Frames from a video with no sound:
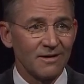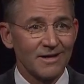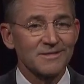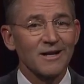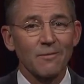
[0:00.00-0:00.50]

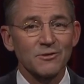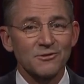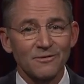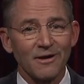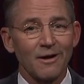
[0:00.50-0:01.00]
I said, how
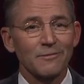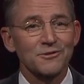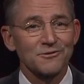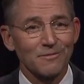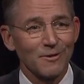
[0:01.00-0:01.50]
much, how
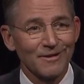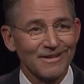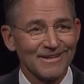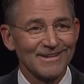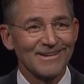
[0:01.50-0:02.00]
much trouble?
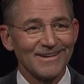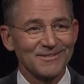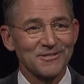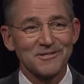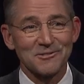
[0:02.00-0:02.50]

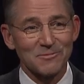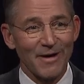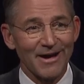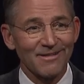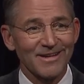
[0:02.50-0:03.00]
And she didn't
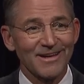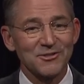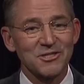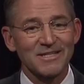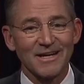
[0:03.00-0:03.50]
smile.
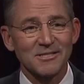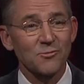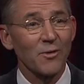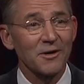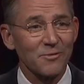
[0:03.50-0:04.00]
And she, I said,
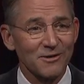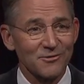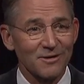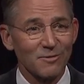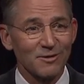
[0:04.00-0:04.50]
when are we in
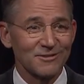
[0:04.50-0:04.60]
trouble?